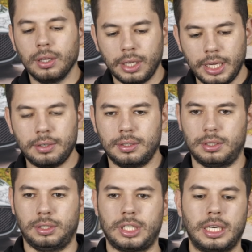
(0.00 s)
in
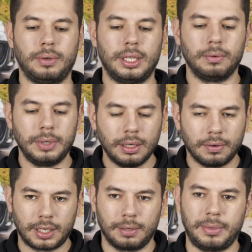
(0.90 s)
general, we
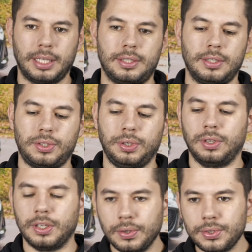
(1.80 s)
recommend to
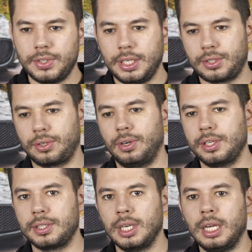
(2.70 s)
use these
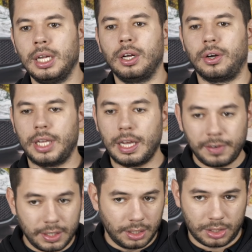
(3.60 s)
coils on
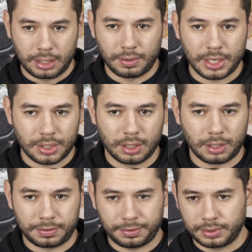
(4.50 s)
every generation
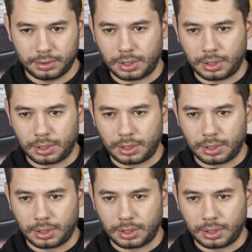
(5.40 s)
of